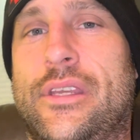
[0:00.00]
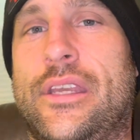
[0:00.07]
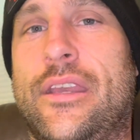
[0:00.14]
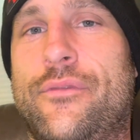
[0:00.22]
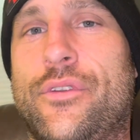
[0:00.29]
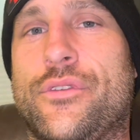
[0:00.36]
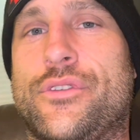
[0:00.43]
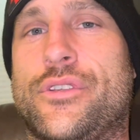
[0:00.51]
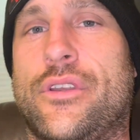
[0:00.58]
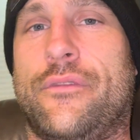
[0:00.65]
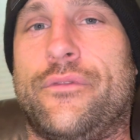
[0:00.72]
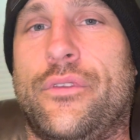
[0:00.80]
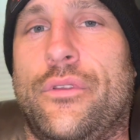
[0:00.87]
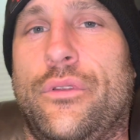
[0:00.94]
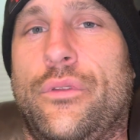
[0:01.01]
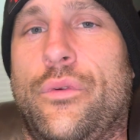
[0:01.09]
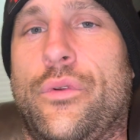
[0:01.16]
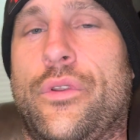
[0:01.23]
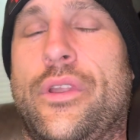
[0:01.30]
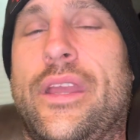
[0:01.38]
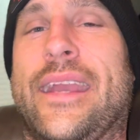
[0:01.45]
Give yourself to the
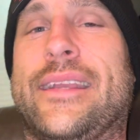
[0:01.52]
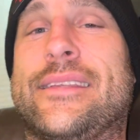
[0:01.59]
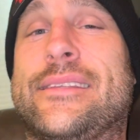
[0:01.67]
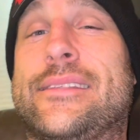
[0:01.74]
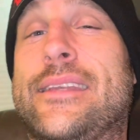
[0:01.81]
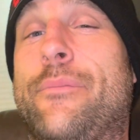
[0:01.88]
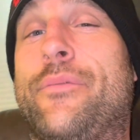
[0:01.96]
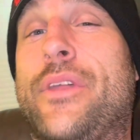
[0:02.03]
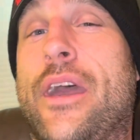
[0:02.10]
Lord. Accept